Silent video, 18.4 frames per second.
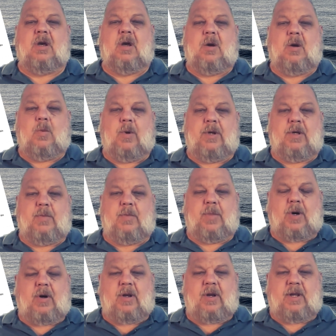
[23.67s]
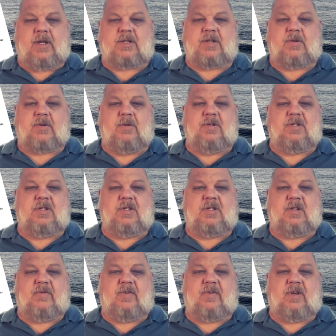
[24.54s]
When you buy a next cruise
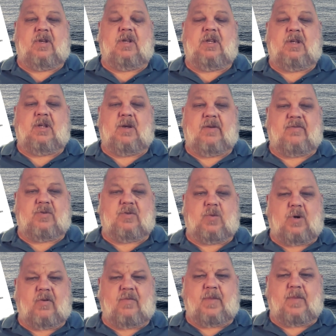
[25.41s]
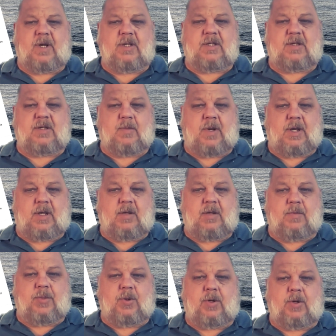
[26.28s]
certificate, you have 12 months to make your
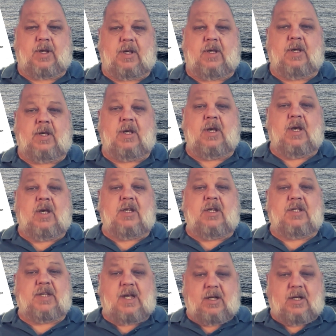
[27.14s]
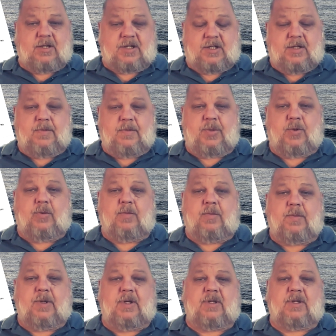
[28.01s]
booking. Sounds simple,
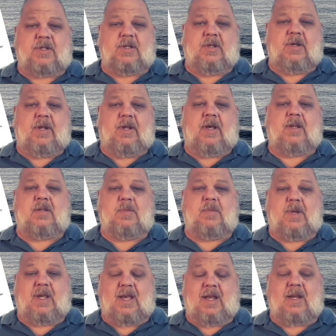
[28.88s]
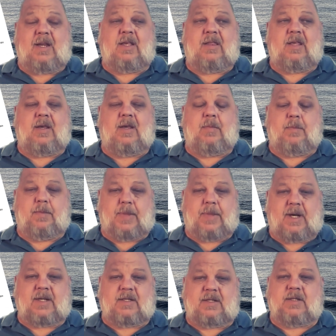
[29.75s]
but it turned out to be anything
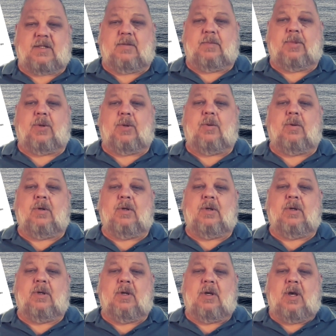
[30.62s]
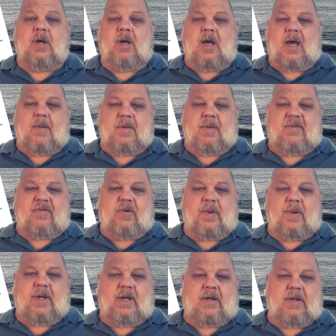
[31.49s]
but simple. And before
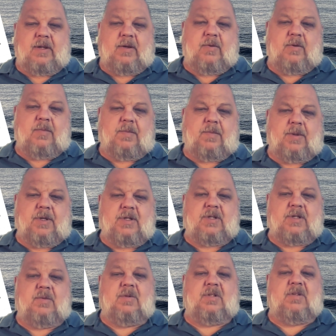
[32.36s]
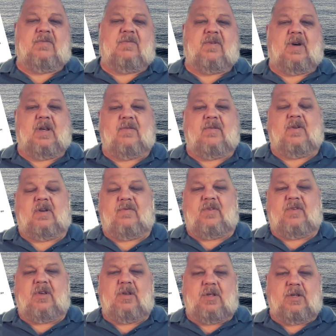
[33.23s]
we get into it, please do us a favour. If
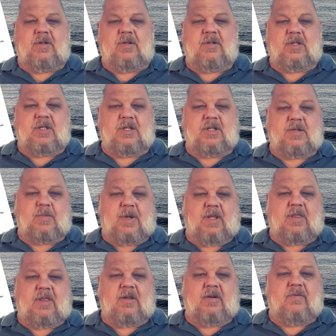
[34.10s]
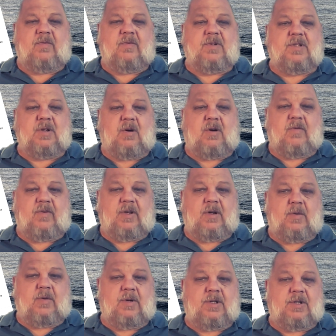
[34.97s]
you use this method of resolving
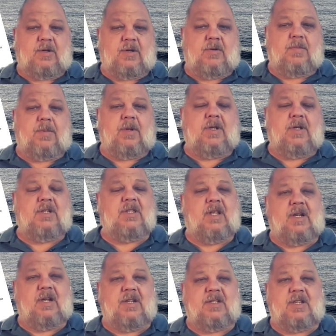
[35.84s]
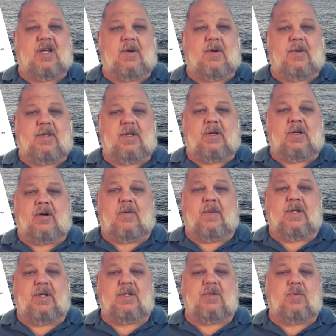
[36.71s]
your issue, please let us know in the
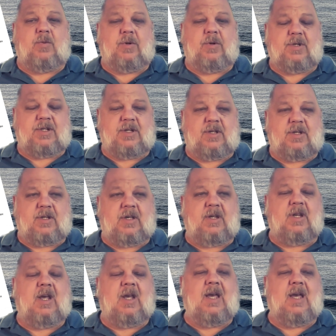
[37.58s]
comments what you did